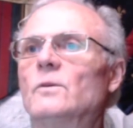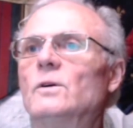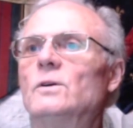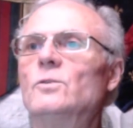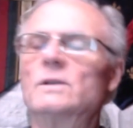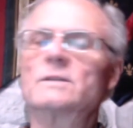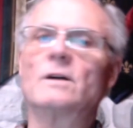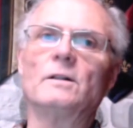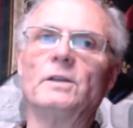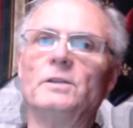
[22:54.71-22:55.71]
who was
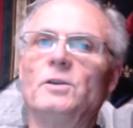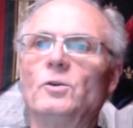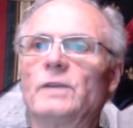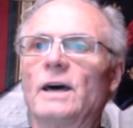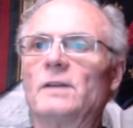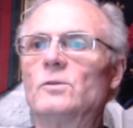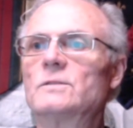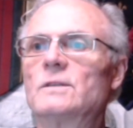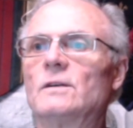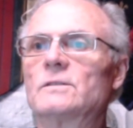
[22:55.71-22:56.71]
called
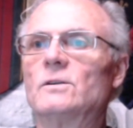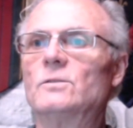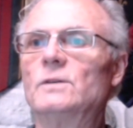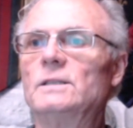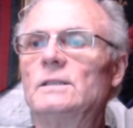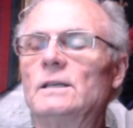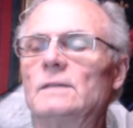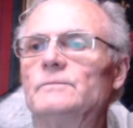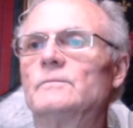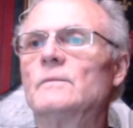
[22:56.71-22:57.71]
Donotaros also
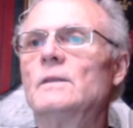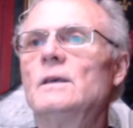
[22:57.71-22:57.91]
in